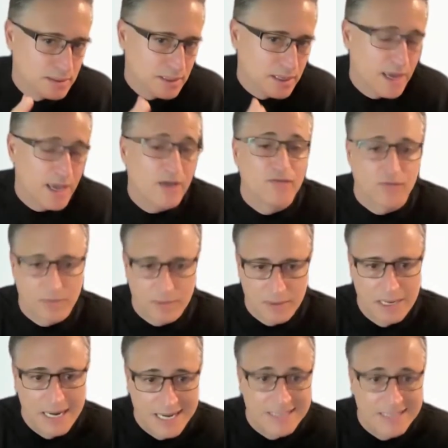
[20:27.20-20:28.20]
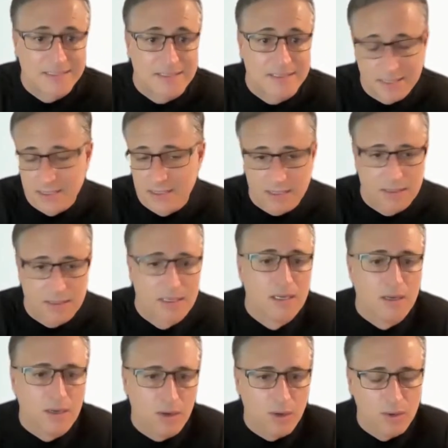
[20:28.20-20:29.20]
have less risk
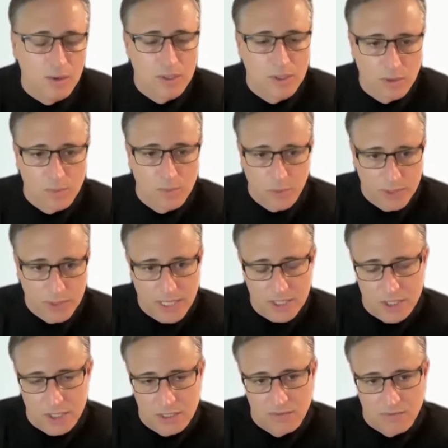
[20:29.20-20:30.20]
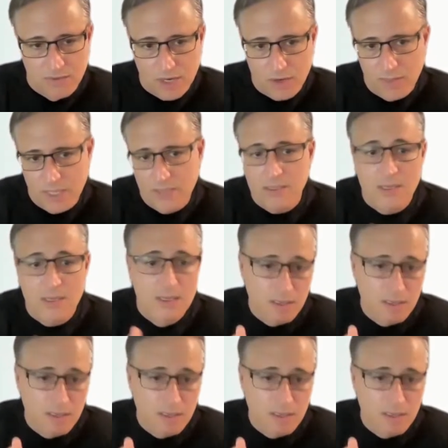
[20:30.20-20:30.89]
on your production environment.